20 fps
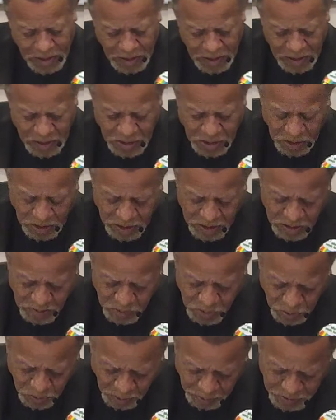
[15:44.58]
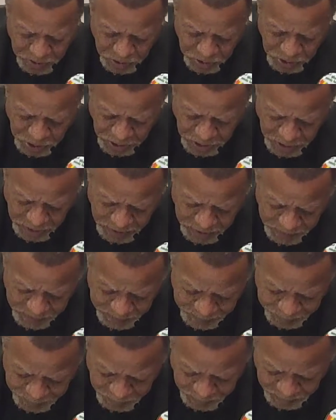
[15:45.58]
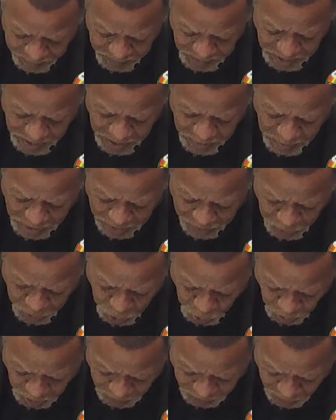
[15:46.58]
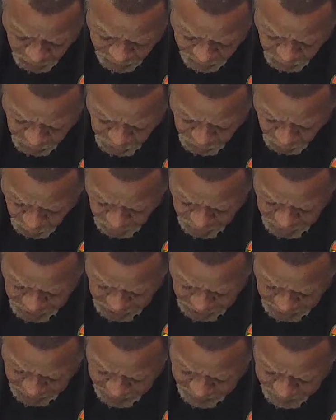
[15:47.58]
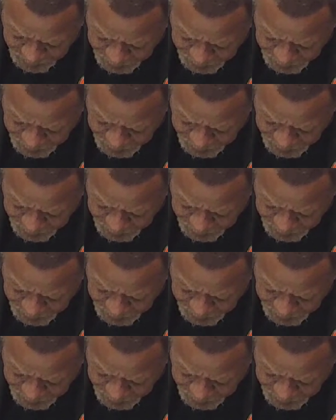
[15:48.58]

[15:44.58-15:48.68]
Let's look at some scriptures here. Matthew 24, verse 14.